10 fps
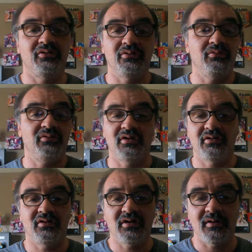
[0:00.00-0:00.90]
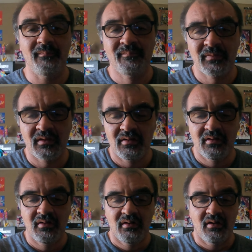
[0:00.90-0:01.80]
it soon. Da da da.
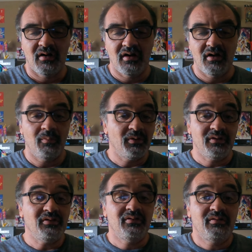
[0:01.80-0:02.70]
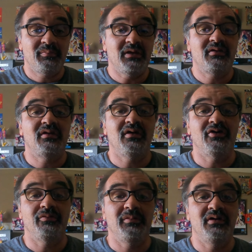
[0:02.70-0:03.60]
Uh, what this basically
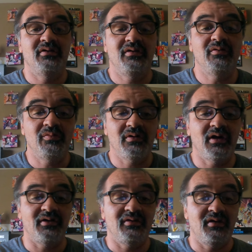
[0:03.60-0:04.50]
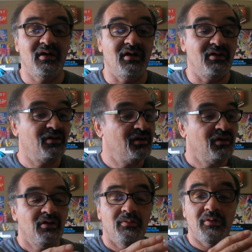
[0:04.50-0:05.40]
tells me is he's realizing, hey,
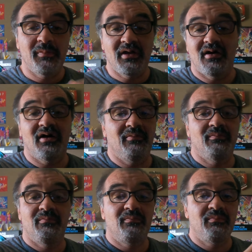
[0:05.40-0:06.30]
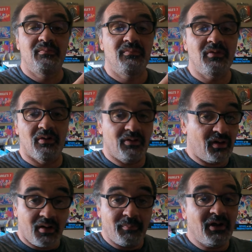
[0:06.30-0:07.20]
we may not, you know,
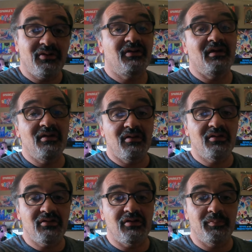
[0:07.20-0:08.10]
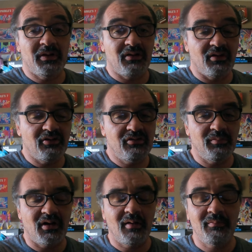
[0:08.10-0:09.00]
and I'm not saying this is just
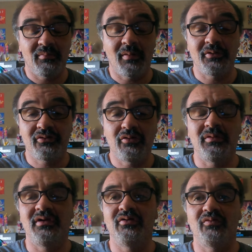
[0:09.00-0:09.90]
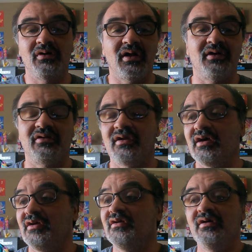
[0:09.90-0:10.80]
speculation, but I'm, I'm assuming he's realizing,
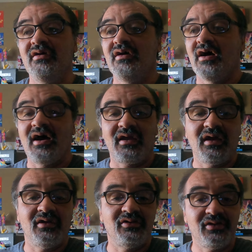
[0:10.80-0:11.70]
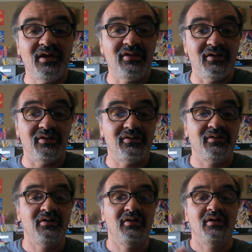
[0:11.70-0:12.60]
hey, I can't say this,